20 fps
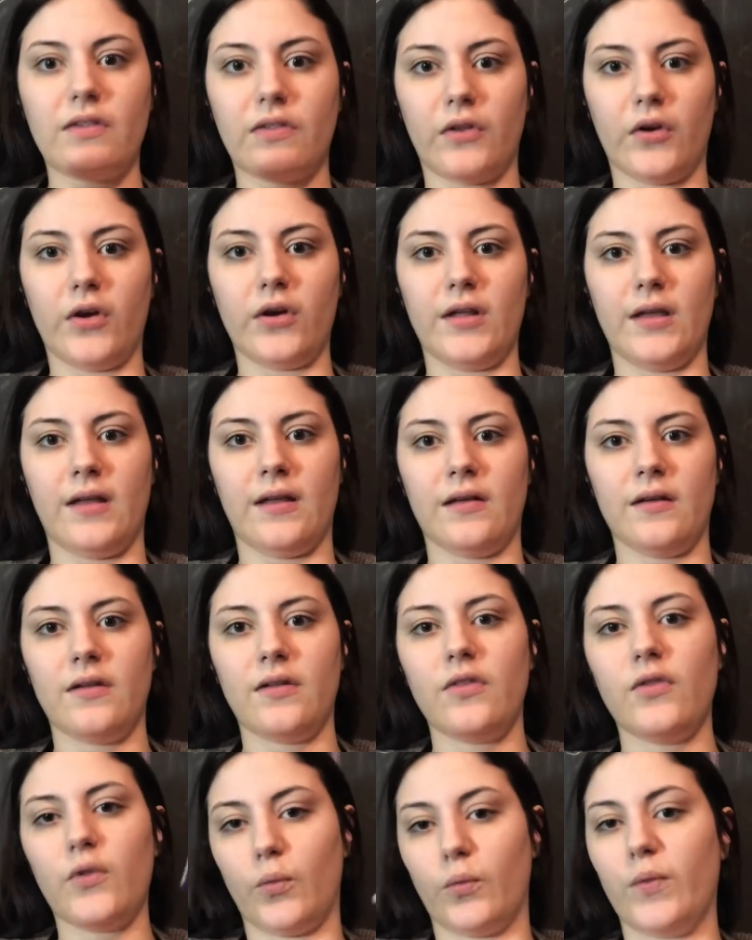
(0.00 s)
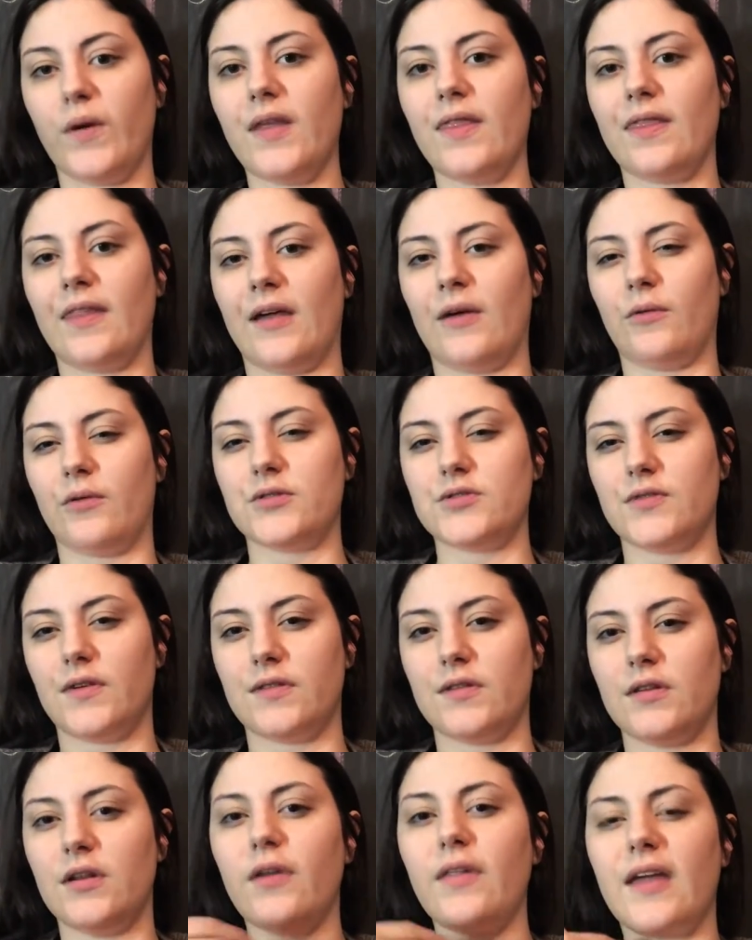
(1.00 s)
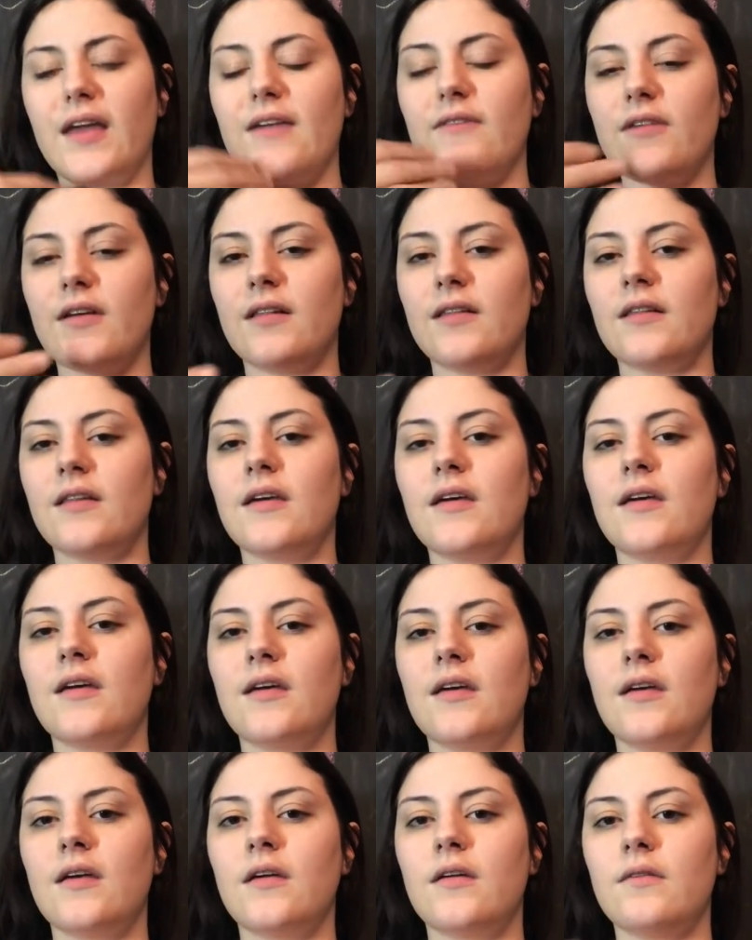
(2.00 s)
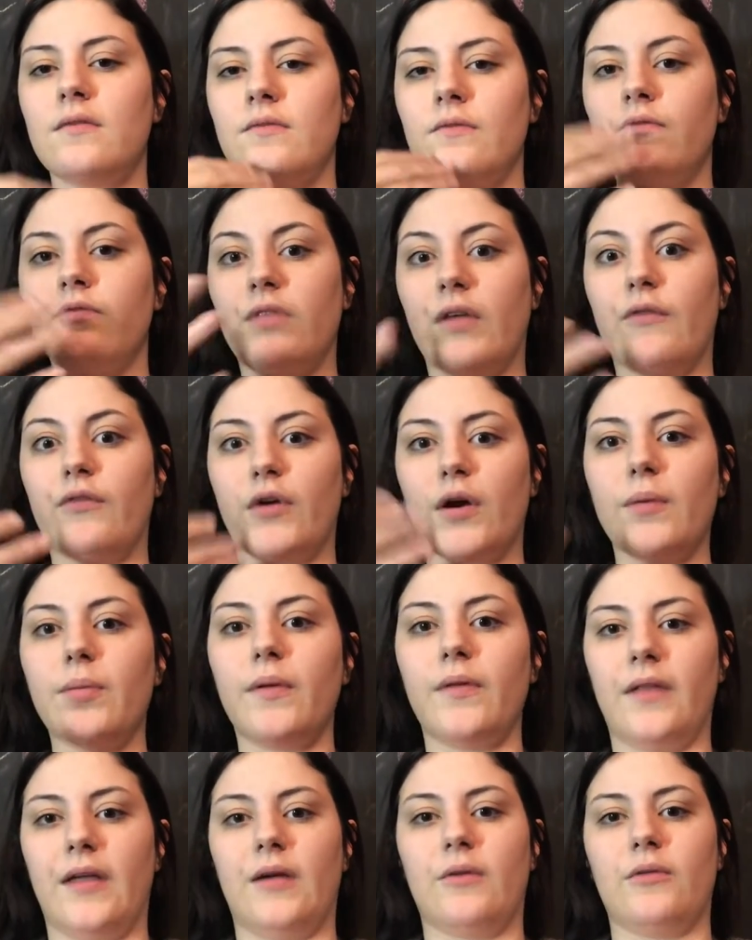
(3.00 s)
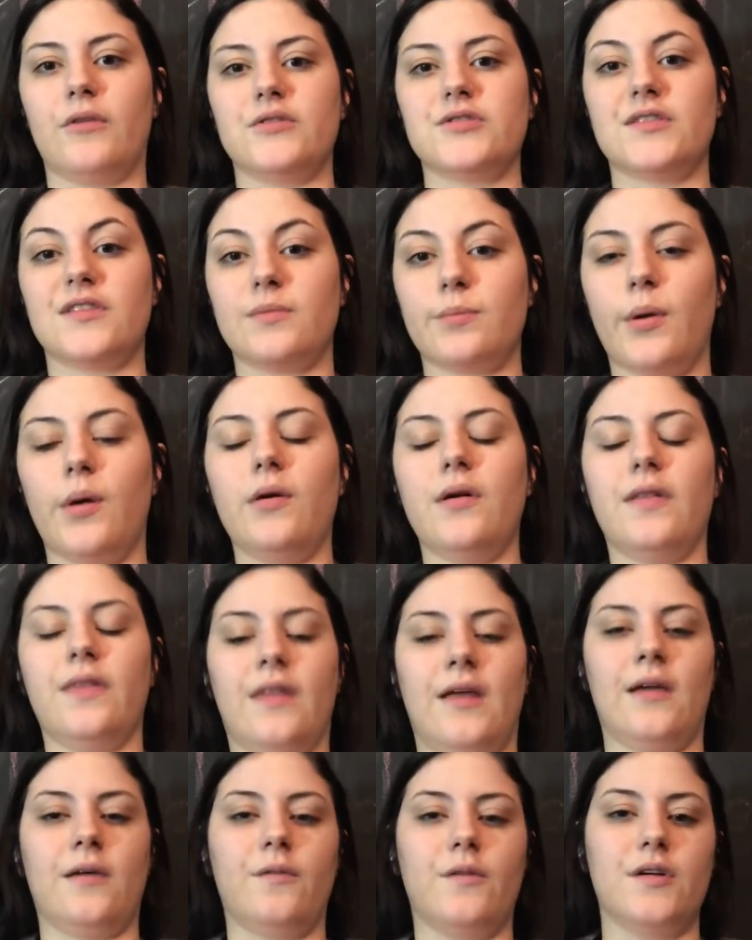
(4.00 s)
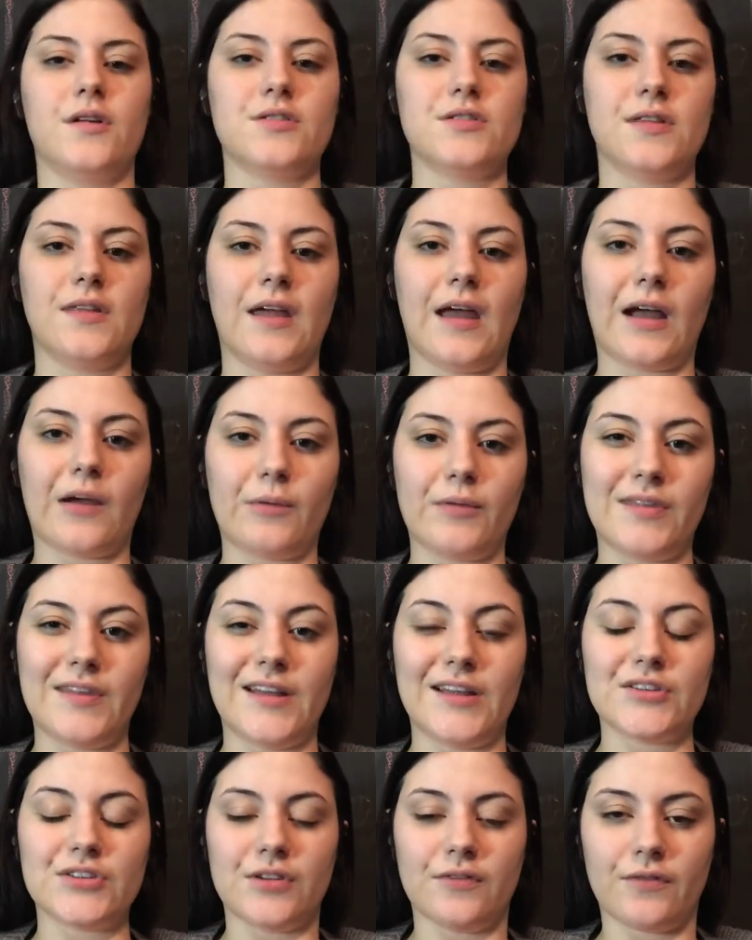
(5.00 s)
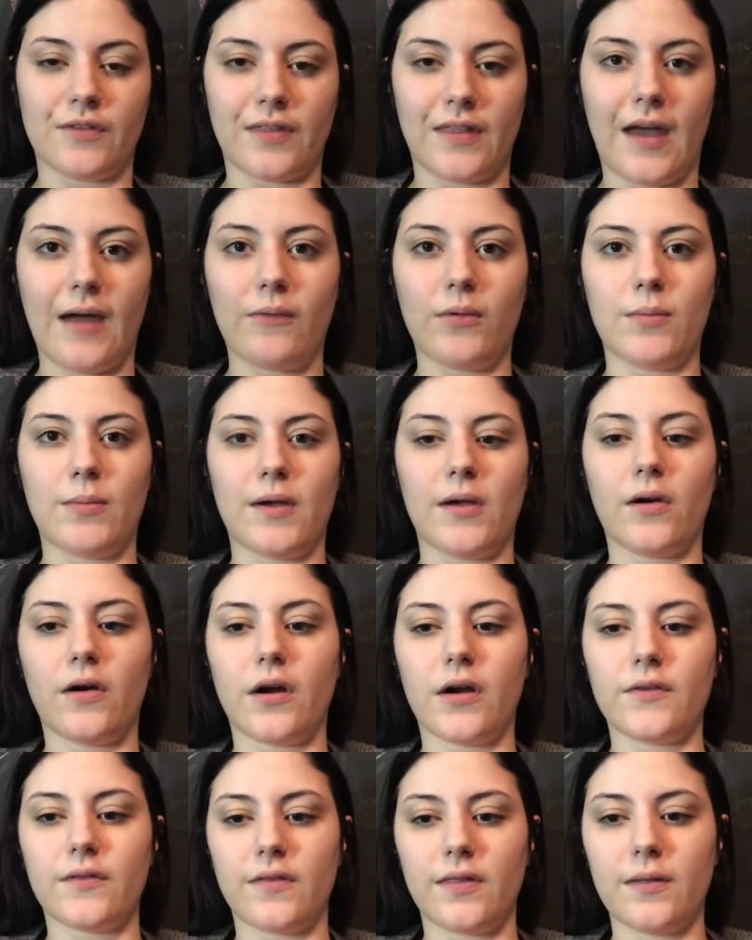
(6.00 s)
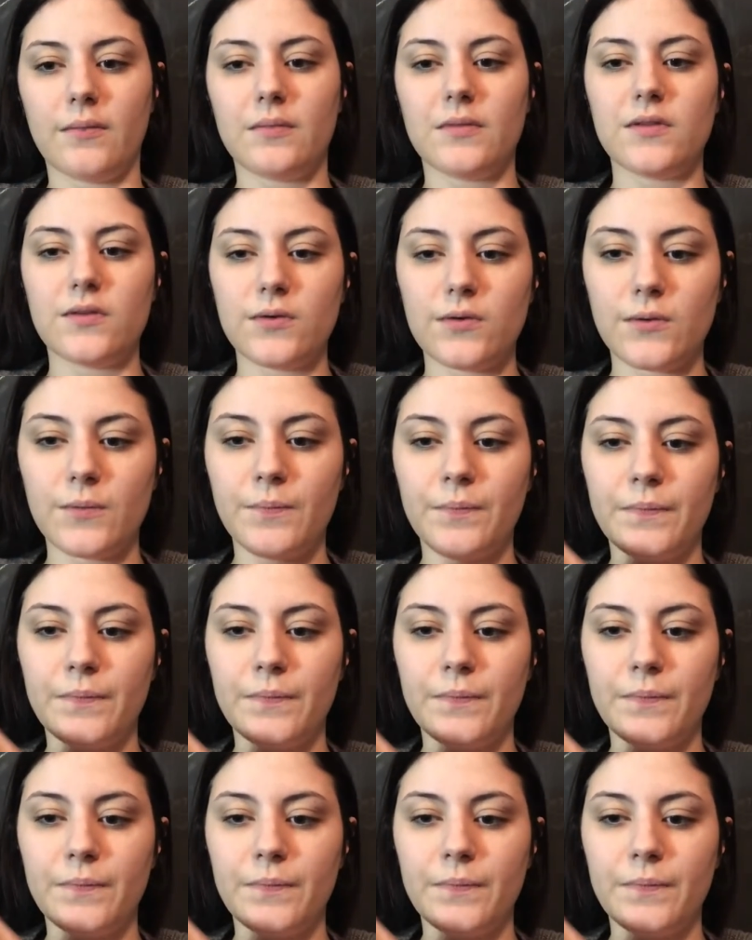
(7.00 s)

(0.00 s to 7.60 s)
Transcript: learning the written language supposed to know that? Even the verbal language, the spoken language, the acquisition for that would be hard for them too.